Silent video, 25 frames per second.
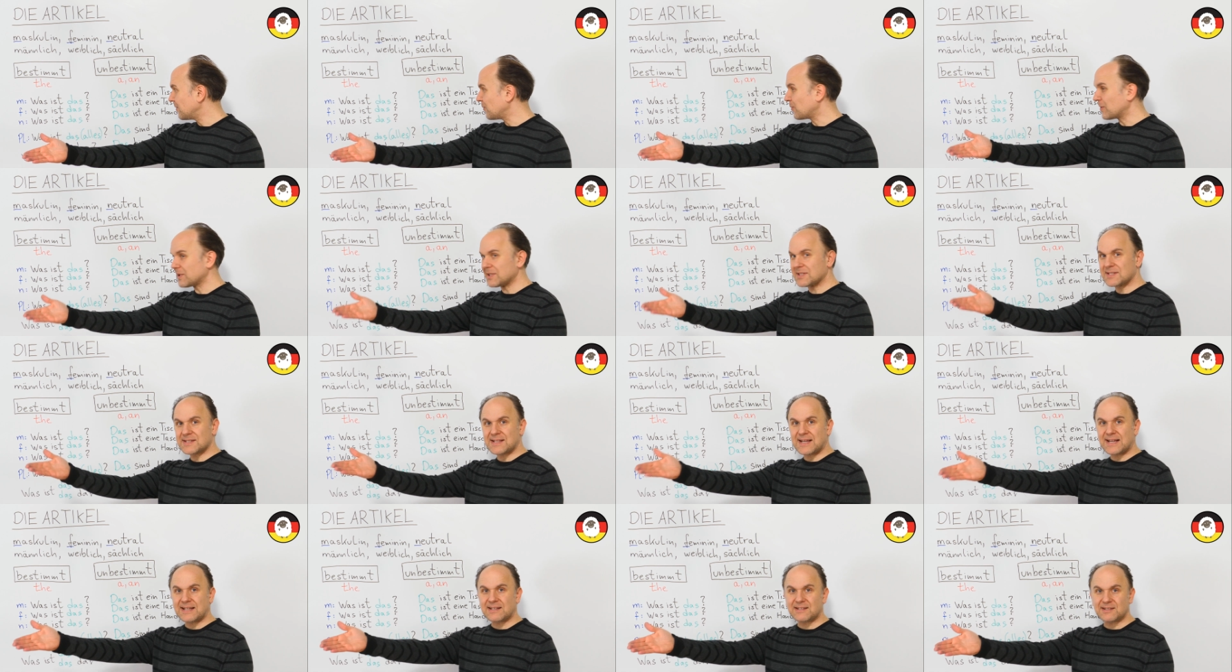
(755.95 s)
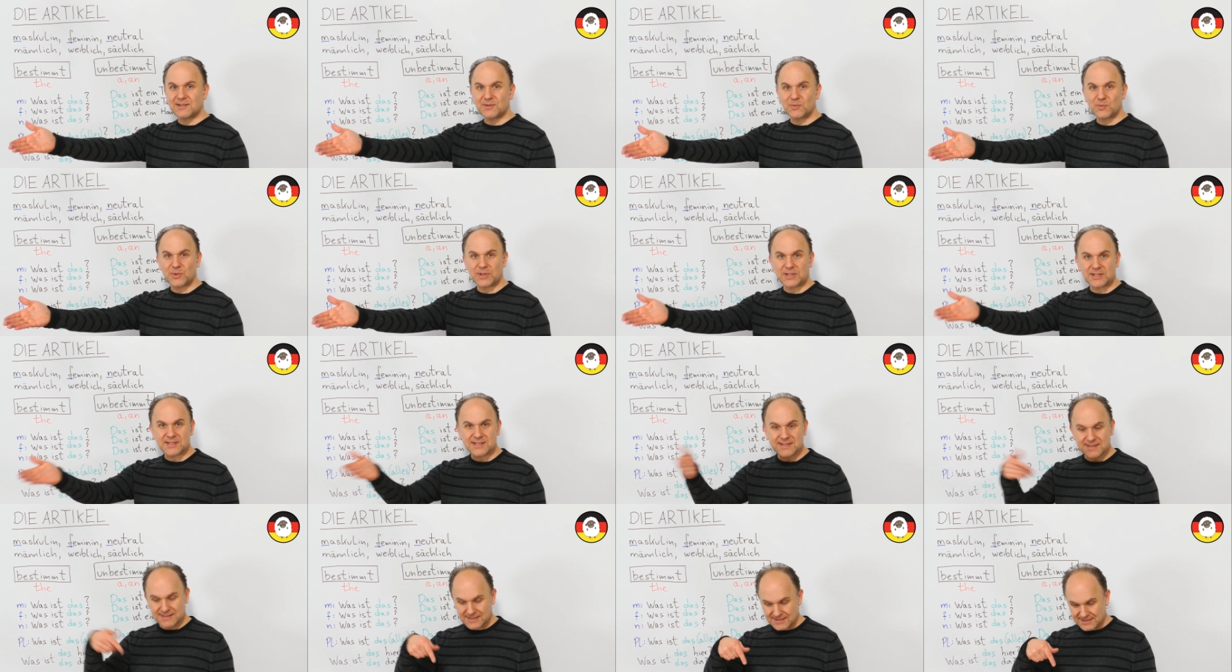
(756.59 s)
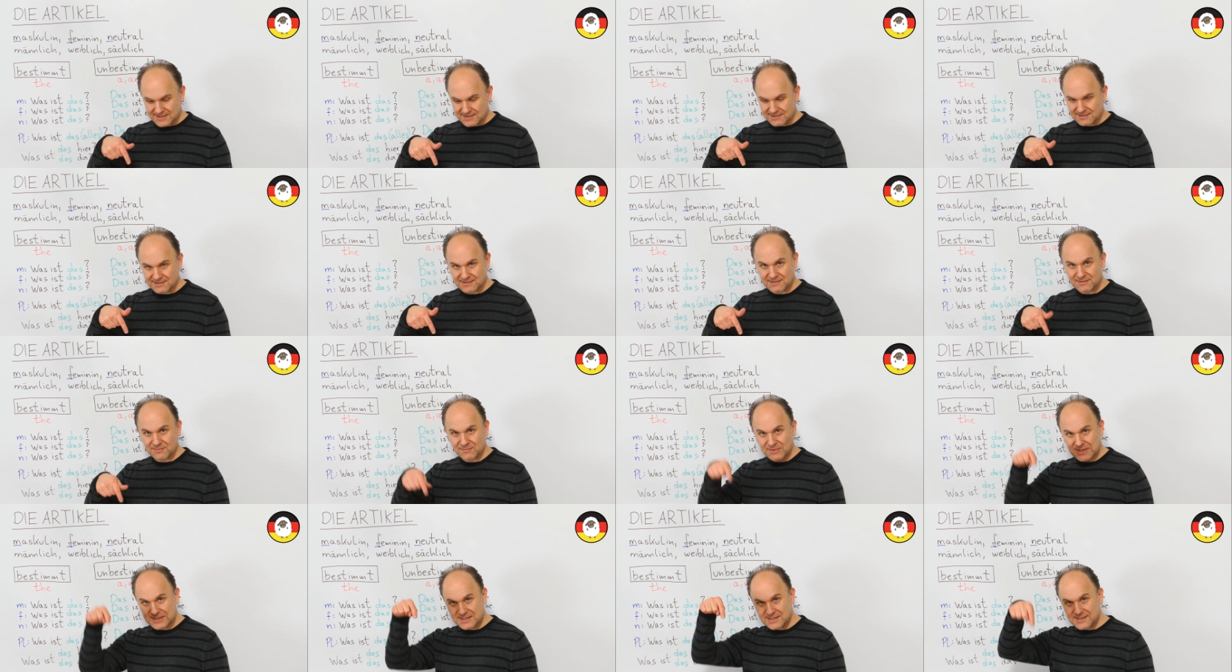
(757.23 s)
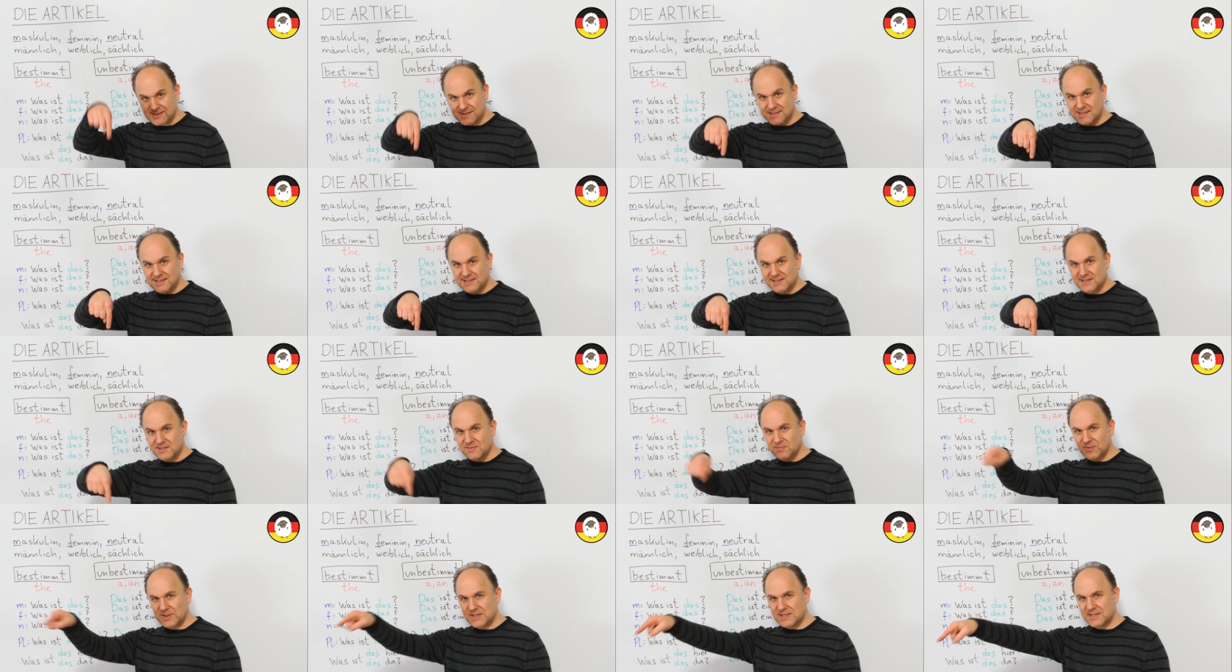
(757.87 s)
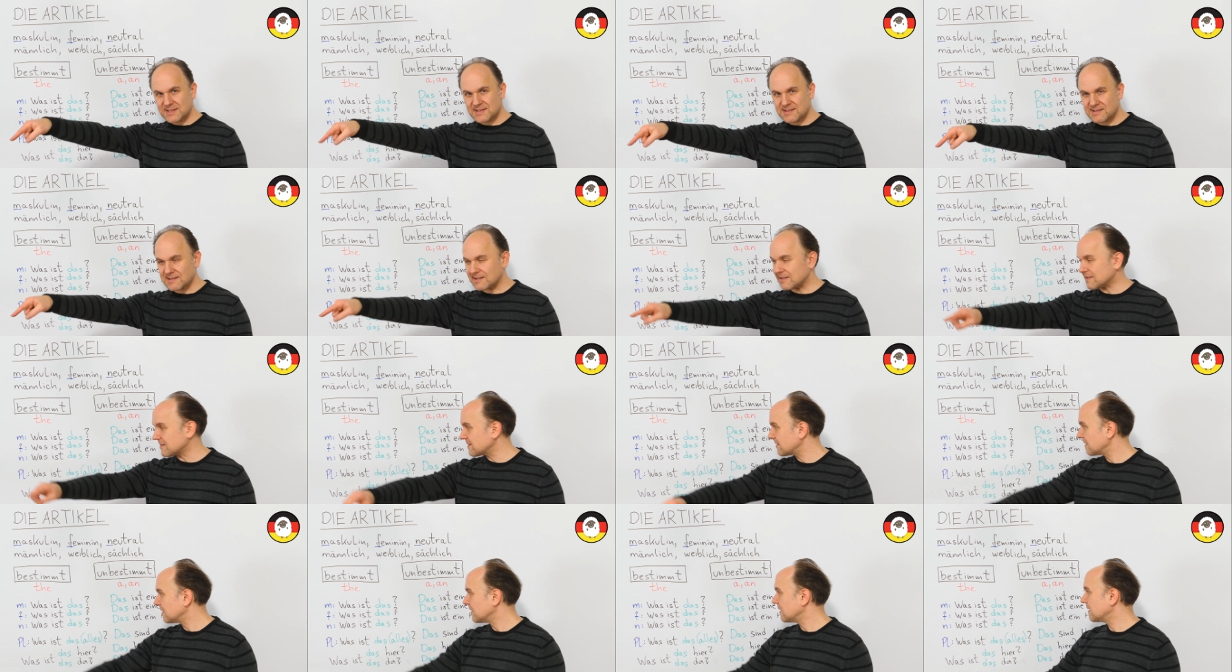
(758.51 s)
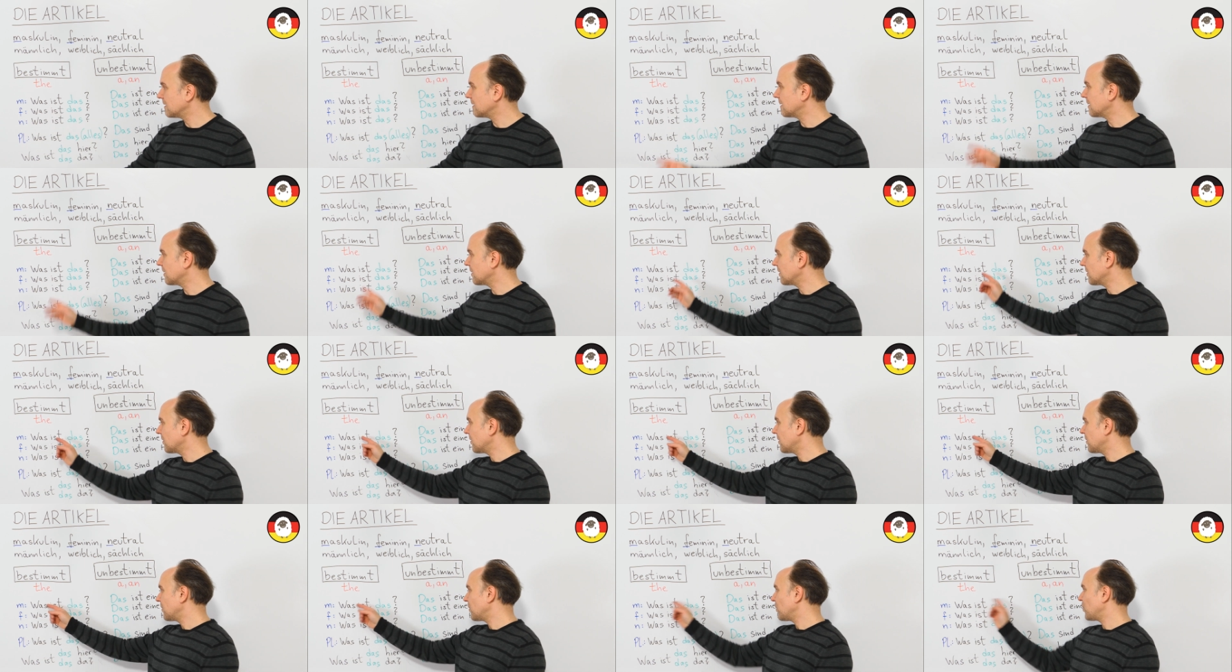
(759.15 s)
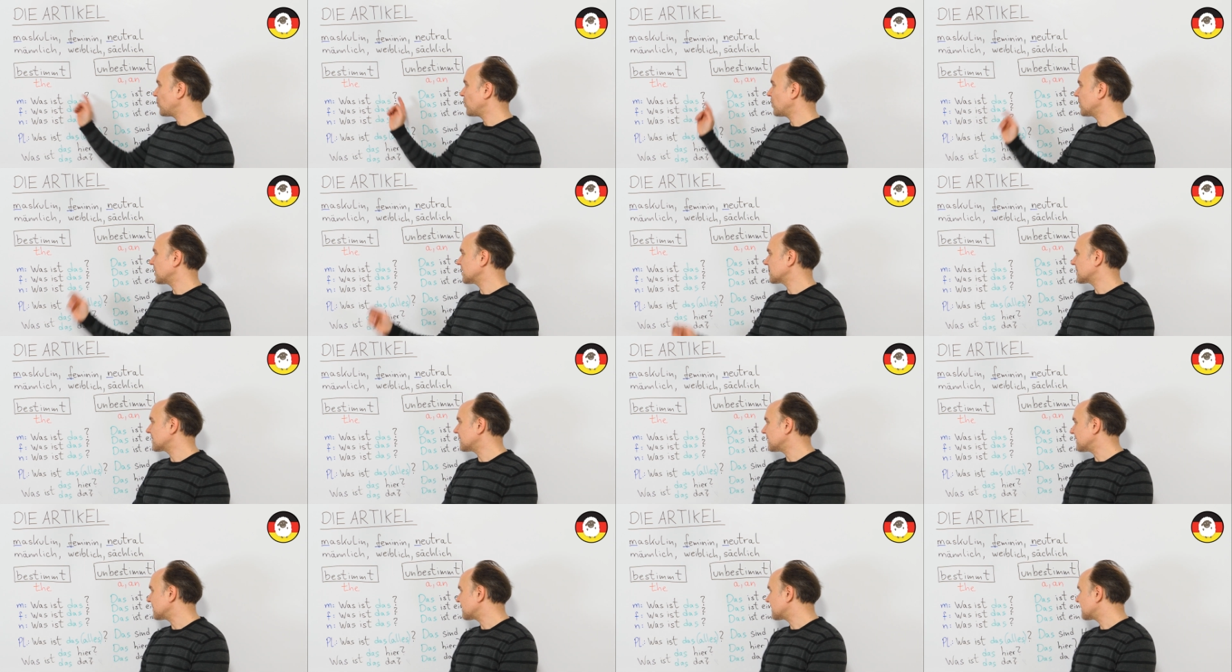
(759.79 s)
What is that? What is this? Was ist das? Was ist das? What is